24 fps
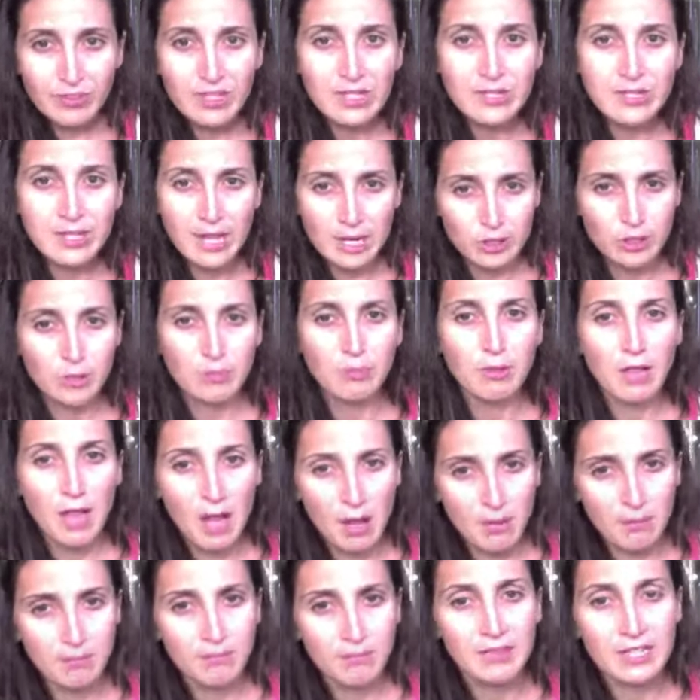Dr.
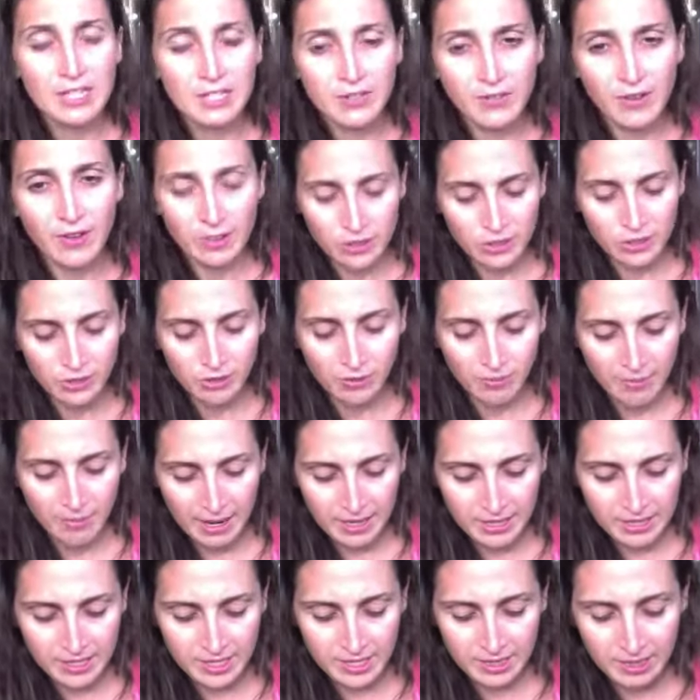Blum, this functional
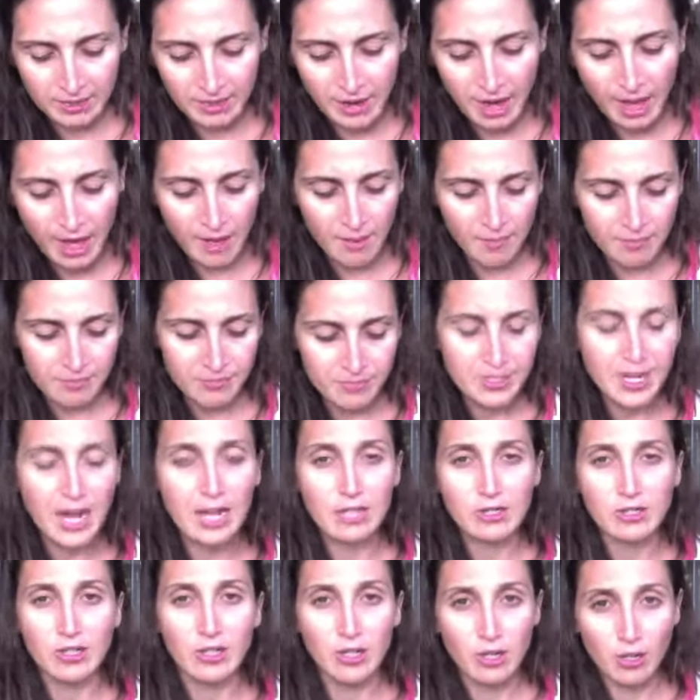medicine
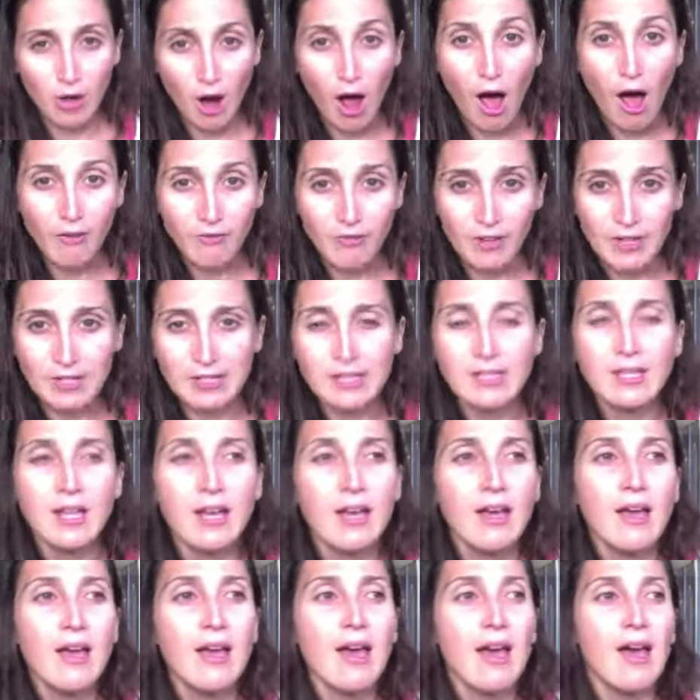doctor, her office.
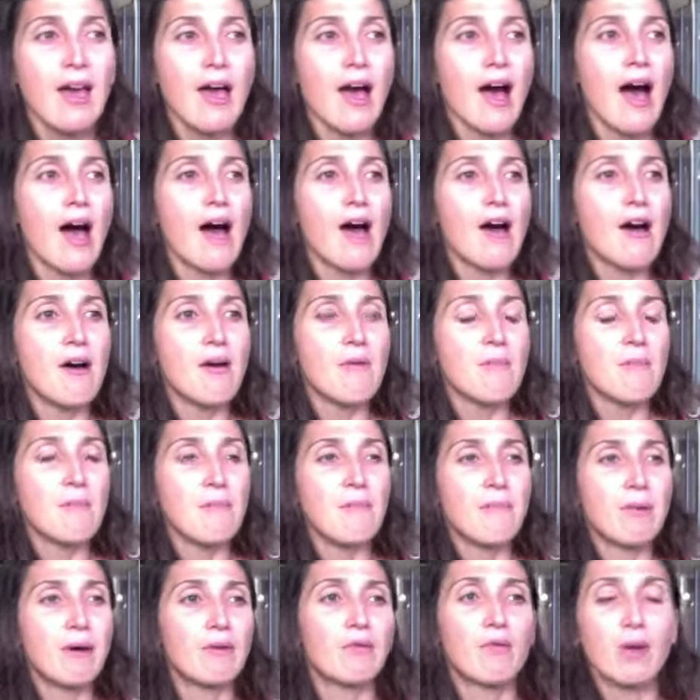
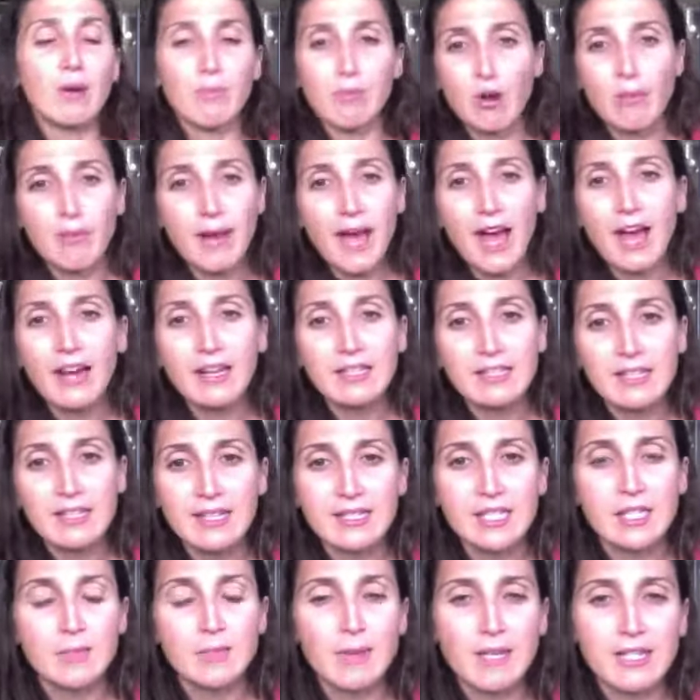But what a probiotic
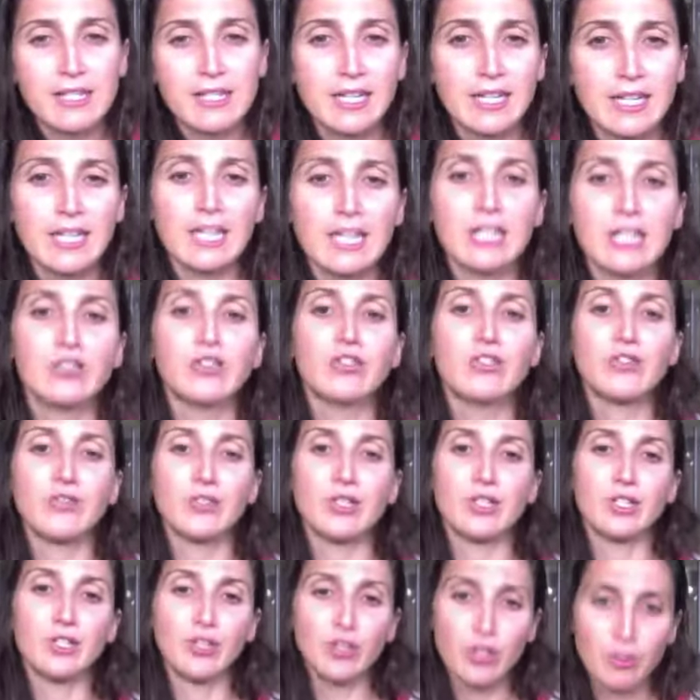does is basically it
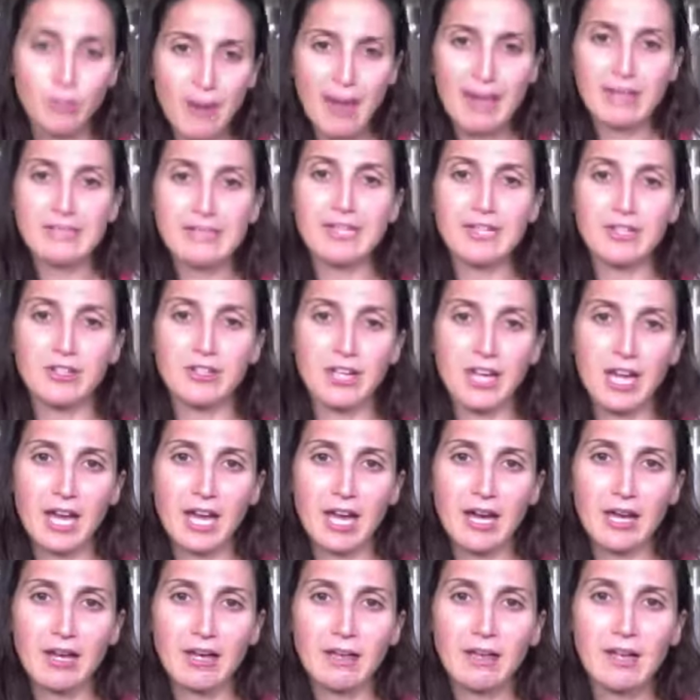introduces good
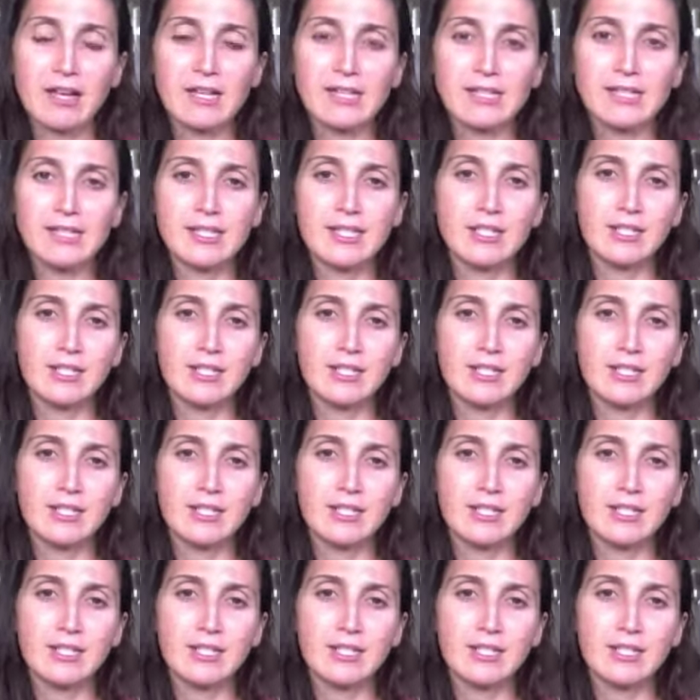bacteria, because